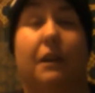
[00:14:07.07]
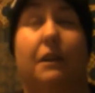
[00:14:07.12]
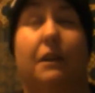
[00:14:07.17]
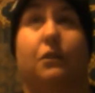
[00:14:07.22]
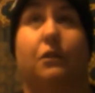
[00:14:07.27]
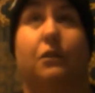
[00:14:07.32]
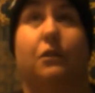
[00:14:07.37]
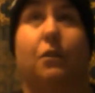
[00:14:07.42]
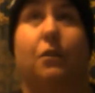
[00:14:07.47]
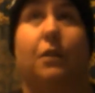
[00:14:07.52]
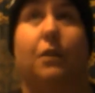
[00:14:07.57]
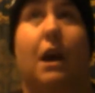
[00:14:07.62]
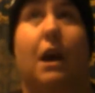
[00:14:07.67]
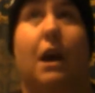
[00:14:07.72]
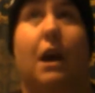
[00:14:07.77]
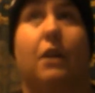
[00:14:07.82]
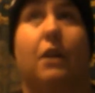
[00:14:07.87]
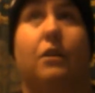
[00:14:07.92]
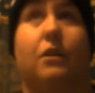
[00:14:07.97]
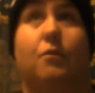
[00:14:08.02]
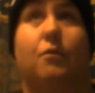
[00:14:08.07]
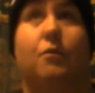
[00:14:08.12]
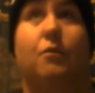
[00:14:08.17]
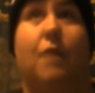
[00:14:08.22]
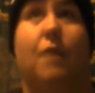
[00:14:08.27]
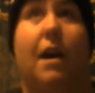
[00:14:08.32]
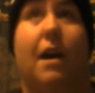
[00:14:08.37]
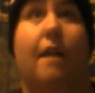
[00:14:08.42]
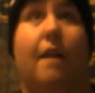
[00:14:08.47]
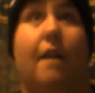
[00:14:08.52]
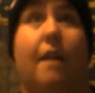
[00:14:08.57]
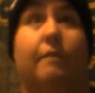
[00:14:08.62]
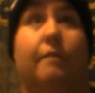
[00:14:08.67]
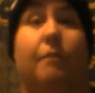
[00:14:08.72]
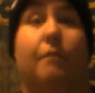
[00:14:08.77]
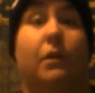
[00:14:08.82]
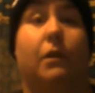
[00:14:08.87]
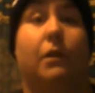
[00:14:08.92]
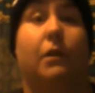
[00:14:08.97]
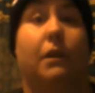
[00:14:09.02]
so that you have
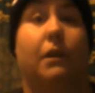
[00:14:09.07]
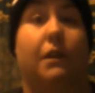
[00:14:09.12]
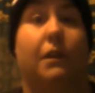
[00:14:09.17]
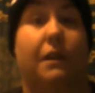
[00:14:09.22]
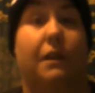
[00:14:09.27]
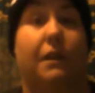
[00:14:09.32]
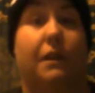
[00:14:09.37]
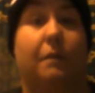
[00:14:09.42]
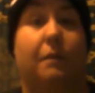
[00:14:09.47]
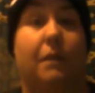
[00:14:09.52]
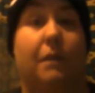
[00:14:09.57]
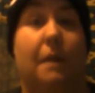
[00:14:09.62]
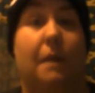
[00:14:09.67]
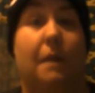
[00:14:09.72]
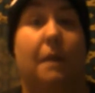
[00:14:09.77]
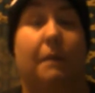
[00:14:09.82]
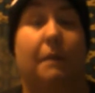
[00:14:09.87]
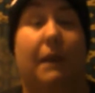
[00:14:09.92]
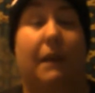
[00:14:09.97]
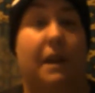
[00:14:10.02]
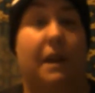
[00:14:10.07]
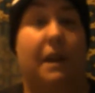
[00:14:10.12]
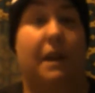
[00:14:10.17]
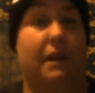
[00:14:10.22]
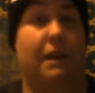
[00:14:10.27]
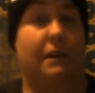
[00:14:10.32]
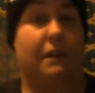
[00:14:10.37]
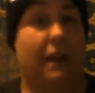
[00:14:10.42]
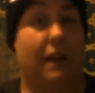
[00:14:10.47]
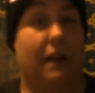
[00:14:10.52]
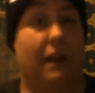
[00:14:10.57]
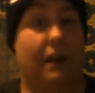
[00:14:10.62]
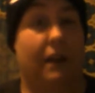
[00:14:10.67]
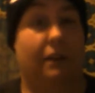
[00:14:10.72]
both at the same time and they can't deny